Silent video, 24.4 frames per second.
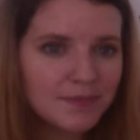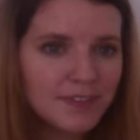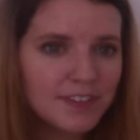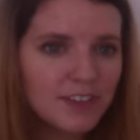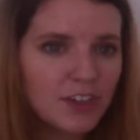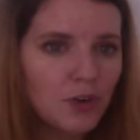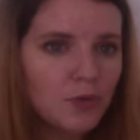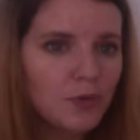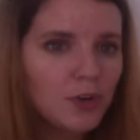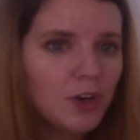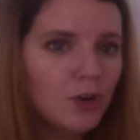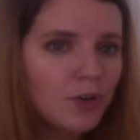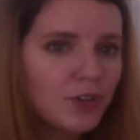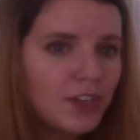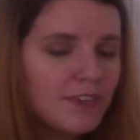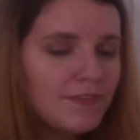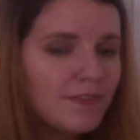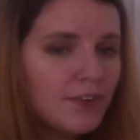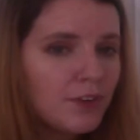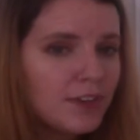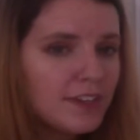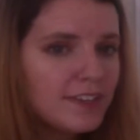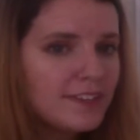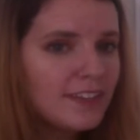So we're only
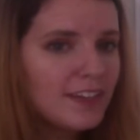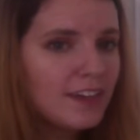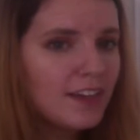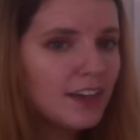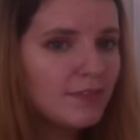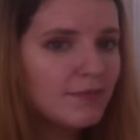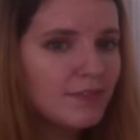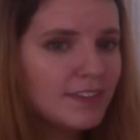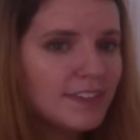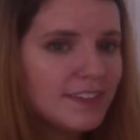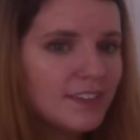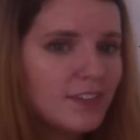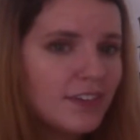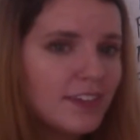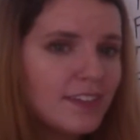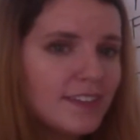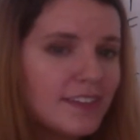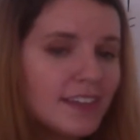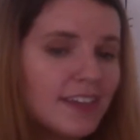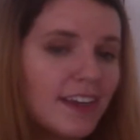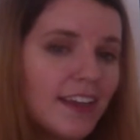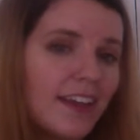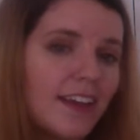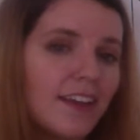focusing on what's known as
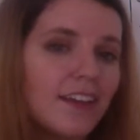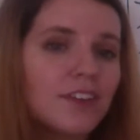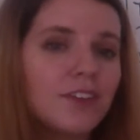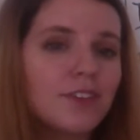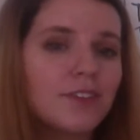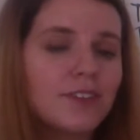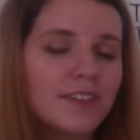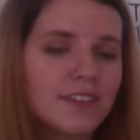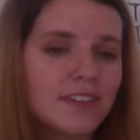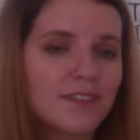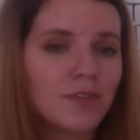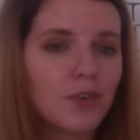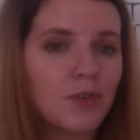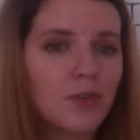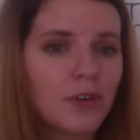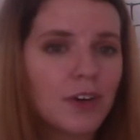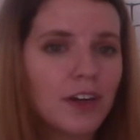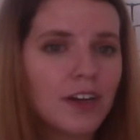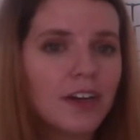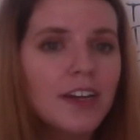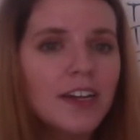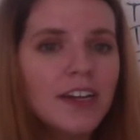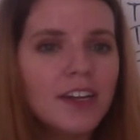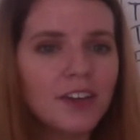an inclusive
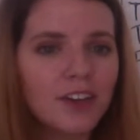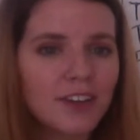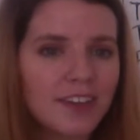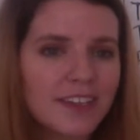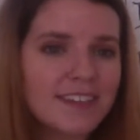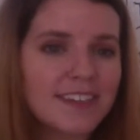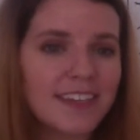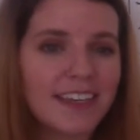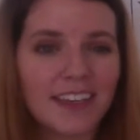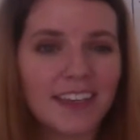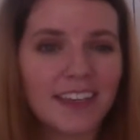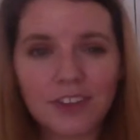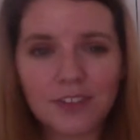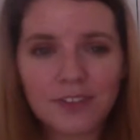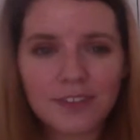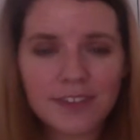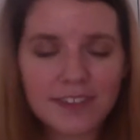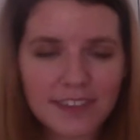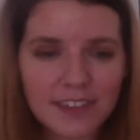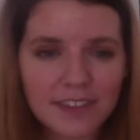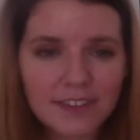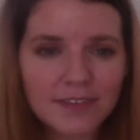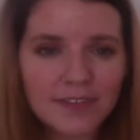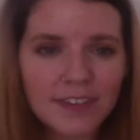or this
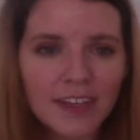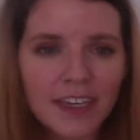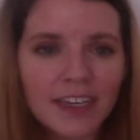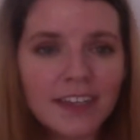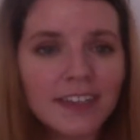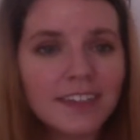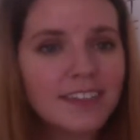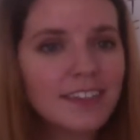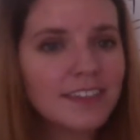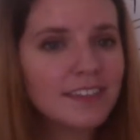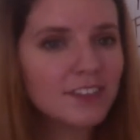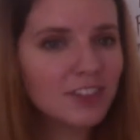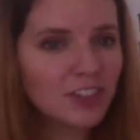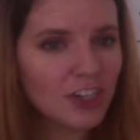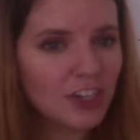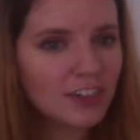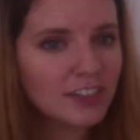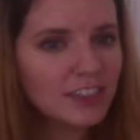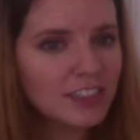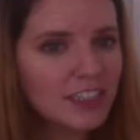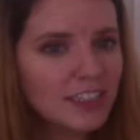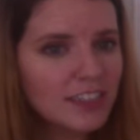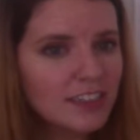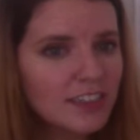inclusive
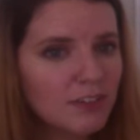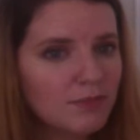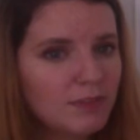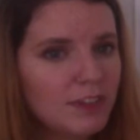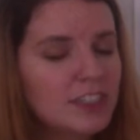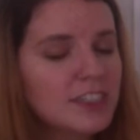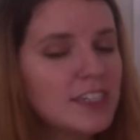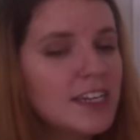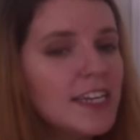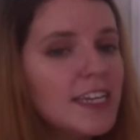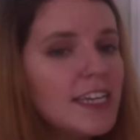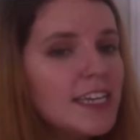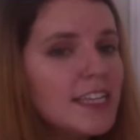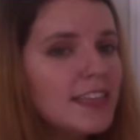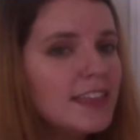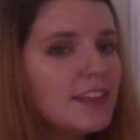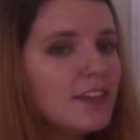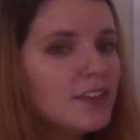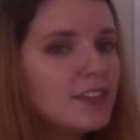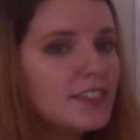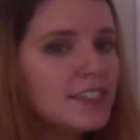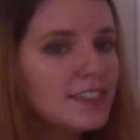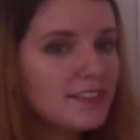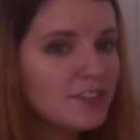disjunction, in which
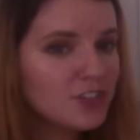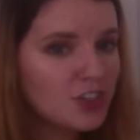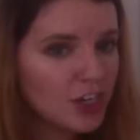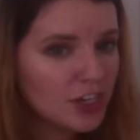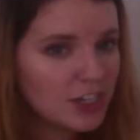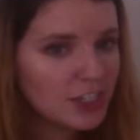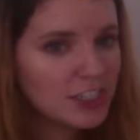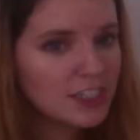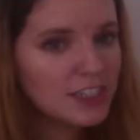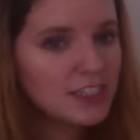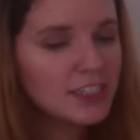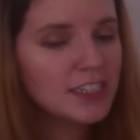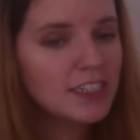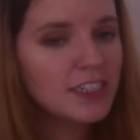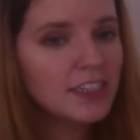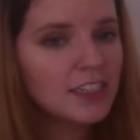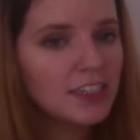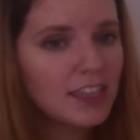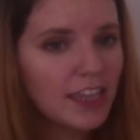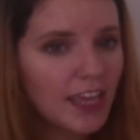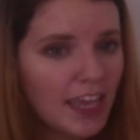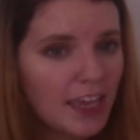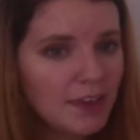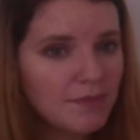the disjunction
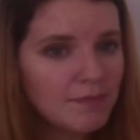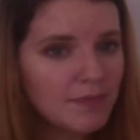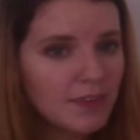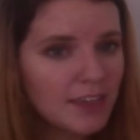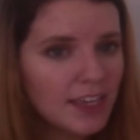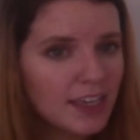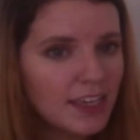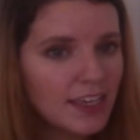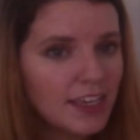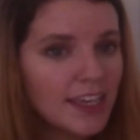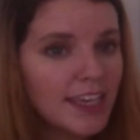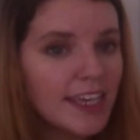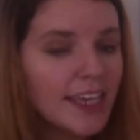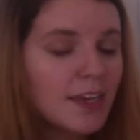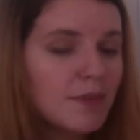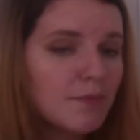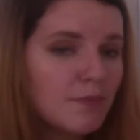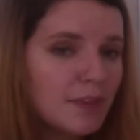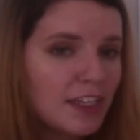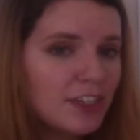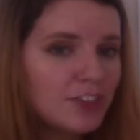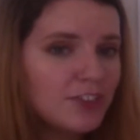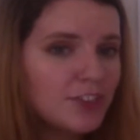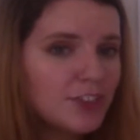claim can
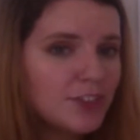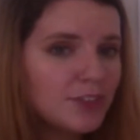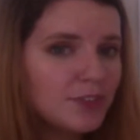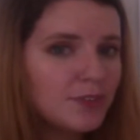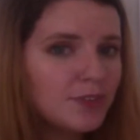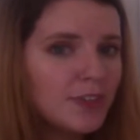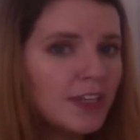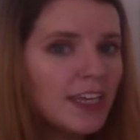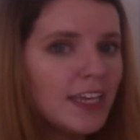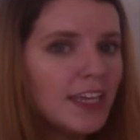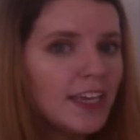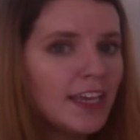be true